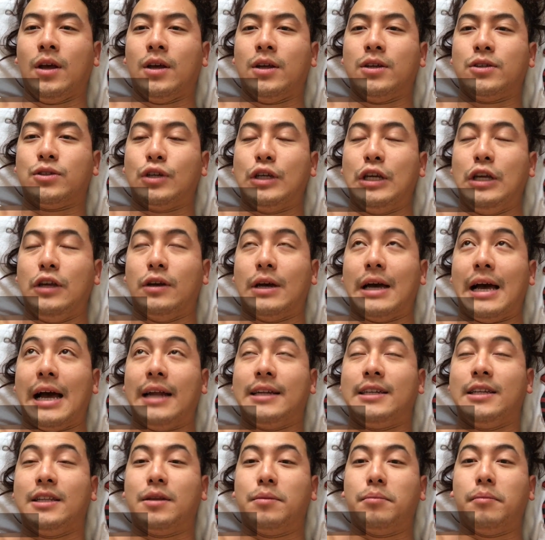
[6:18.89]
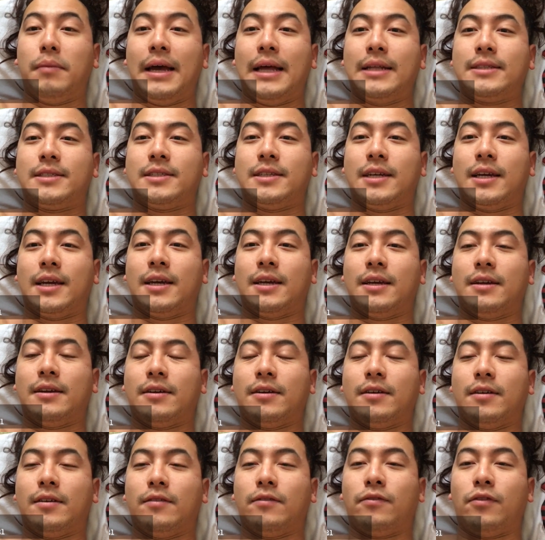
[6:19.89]
So I did the maths here.
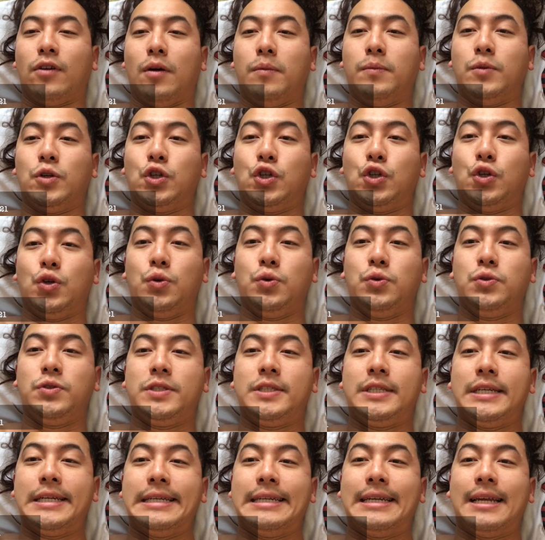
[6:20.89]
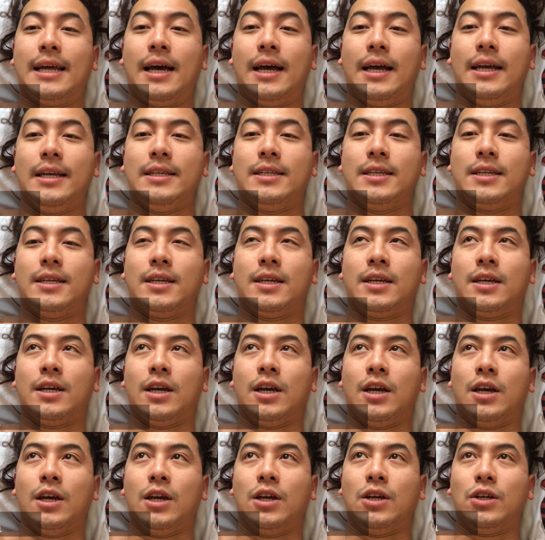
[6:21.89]
Yeah? From Tuesday night
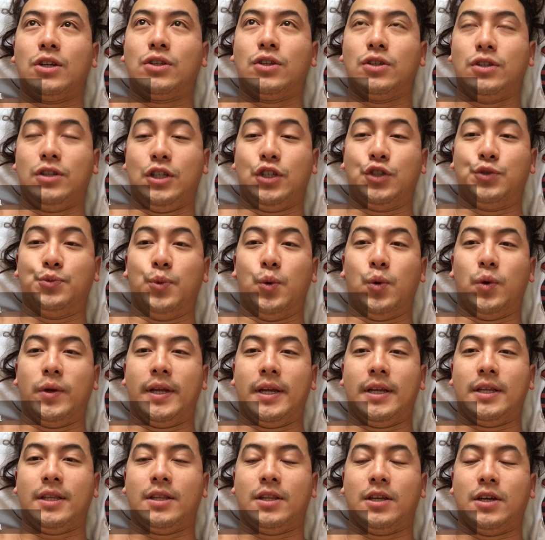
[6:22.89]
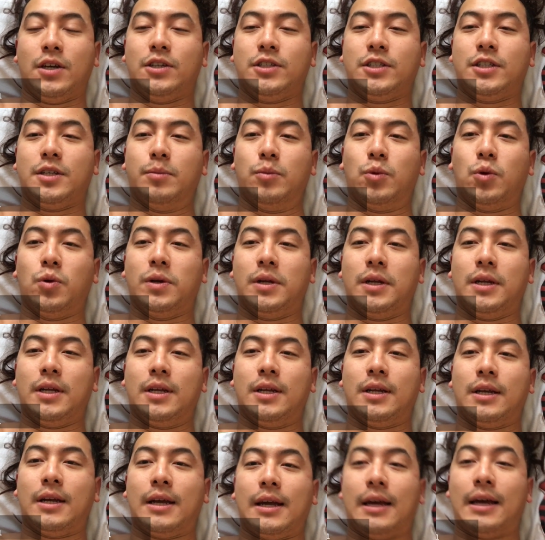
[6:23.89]
to this morning, Thursday morning,
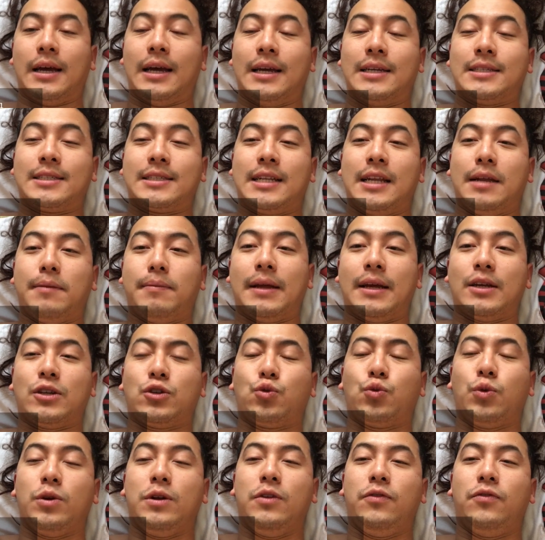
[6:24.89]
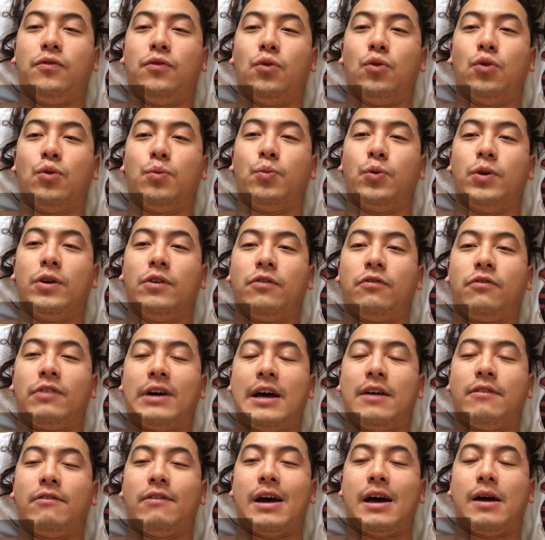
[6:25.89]
I slept like twenty-four point
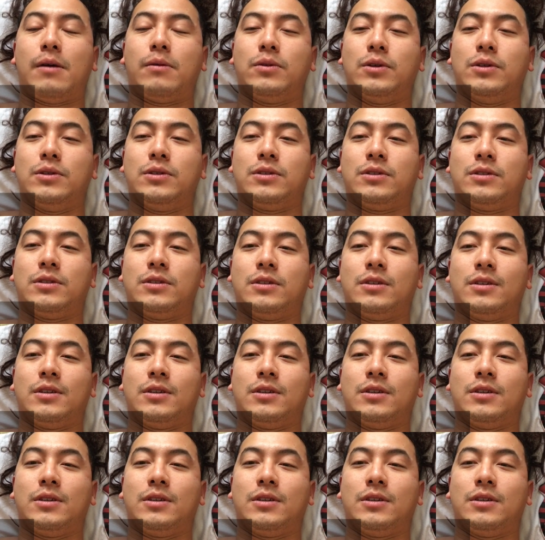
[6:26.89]
five hours.